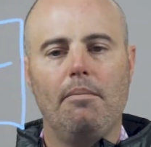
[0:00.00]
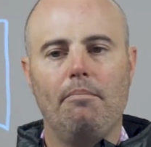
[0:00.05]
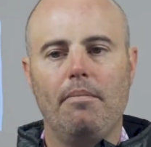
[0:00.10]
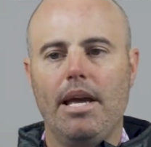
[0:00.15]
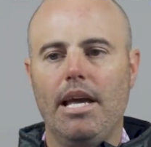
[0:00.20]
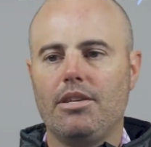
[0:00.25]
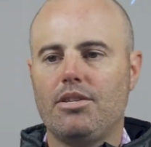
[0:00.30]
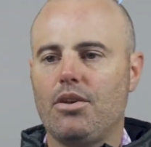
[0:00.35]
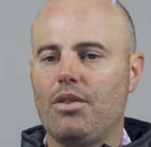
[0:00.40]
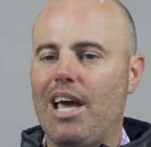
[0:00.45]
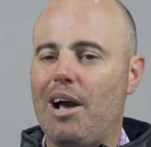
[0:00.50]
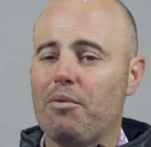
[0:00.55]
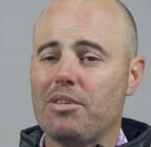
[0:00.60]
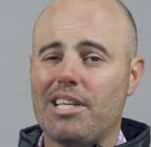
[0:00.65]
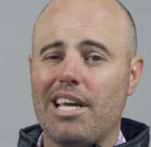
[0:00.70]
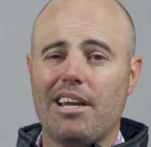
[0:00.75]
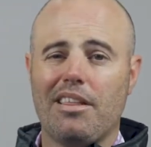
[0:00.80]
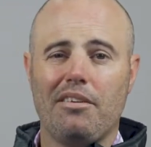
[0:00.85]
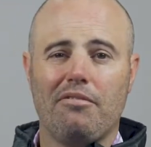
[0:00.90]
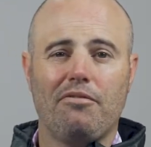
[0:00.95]
And so that
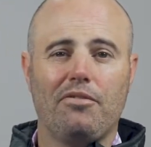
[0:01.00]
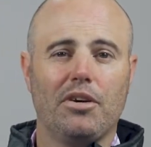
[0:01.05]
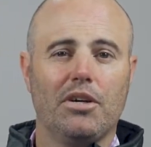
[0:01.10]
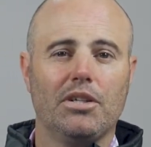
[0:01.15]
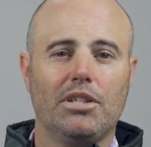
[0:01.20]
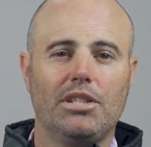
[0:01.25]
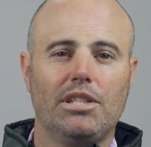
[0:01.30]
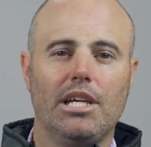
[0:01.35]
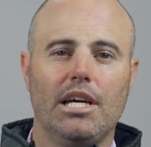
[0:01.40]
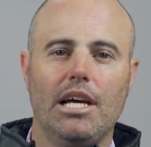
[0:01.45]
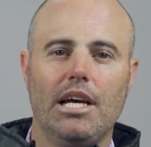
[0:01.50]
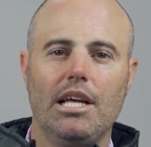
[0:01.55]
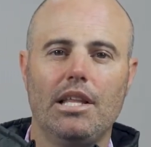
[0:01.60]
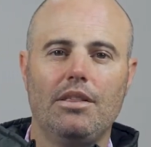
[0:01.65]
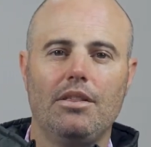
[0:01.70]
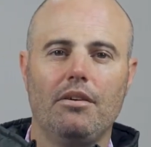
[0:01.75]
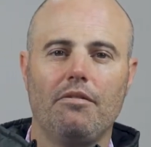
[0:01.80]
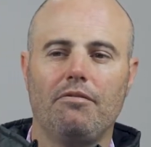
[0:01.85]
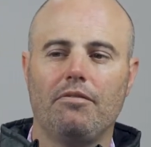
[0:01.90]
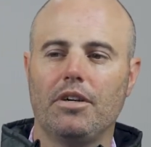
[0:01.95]
was kind of the first
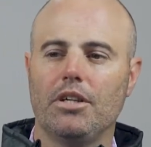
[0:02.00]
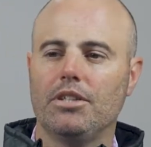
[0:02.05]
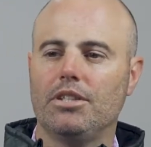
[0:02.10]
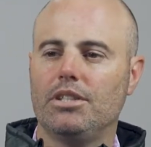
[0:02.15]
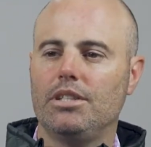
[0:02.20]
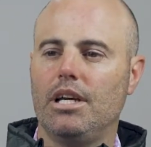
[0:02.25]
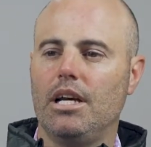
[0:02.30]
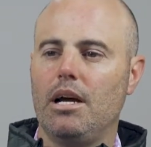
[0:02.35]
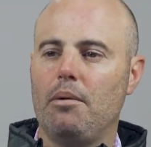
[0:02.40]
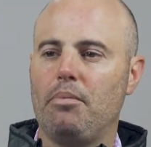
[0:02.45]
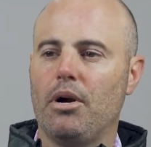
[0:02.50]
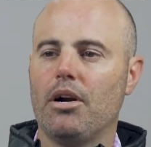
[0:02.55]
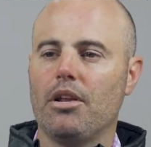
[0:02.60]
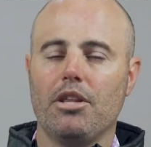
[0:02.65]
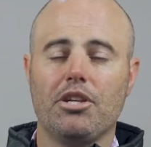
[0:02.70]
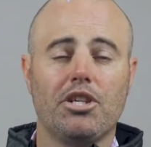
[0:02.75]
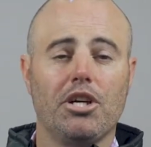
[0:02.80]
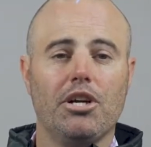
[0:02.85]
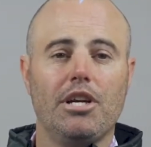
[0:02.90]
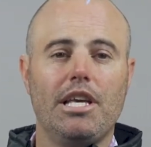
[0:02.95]
part of
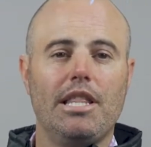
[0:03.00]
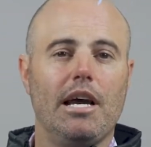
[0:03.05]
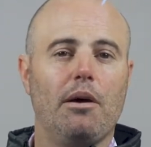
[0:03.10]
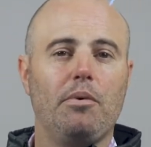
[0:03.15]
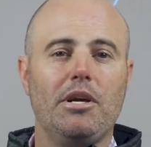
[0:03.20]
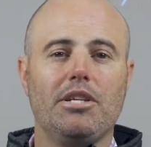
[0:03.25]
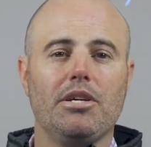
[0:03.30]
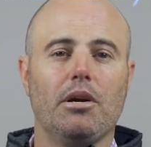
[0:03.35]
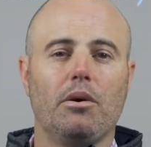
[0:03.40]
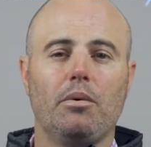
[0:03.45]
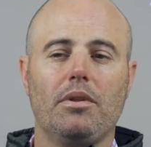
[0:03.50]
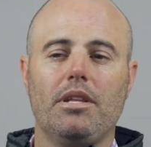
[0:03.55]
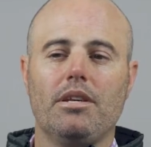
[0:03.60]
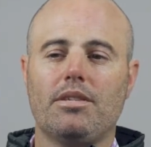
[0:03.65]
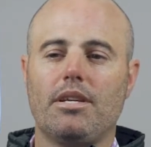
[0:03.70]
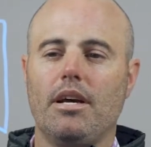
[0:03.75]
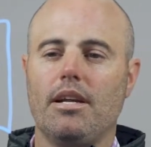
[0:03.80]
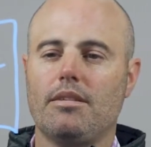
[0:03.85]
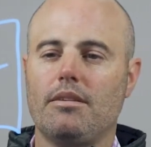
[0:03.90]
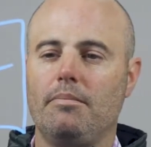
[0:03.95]
the journey that we took with
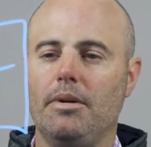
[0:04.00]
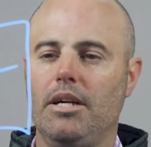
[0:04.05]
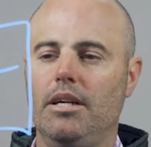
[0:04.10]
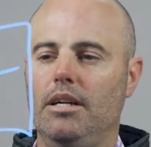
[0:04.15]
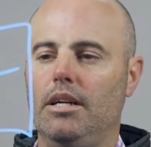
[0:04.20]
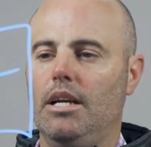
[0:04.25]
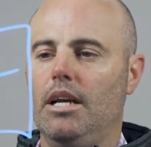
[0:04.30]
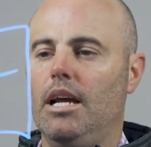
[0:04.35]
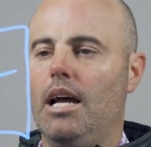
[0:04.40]
this customer.